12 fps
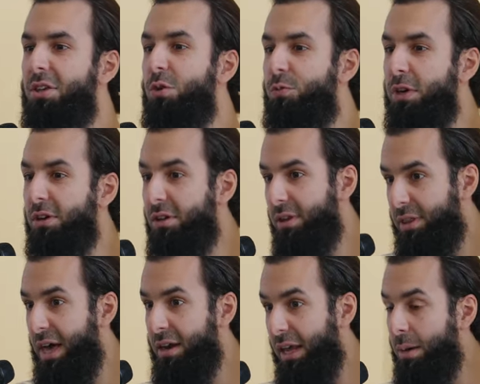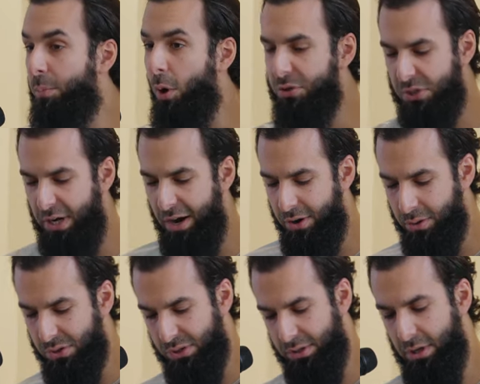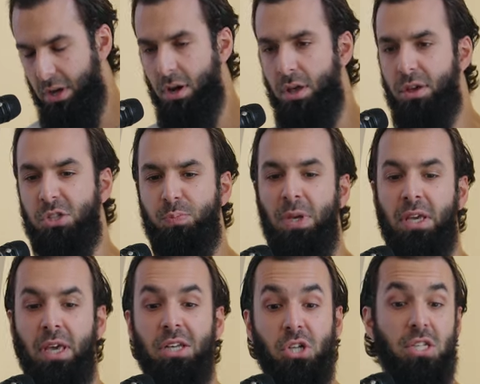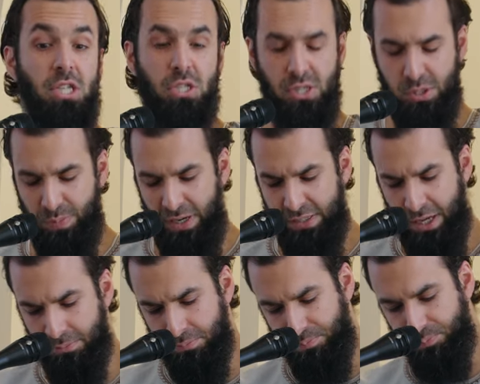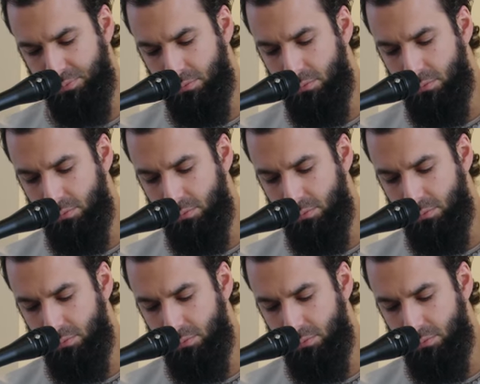You feel that in both scenarios, there's being injustice is being done.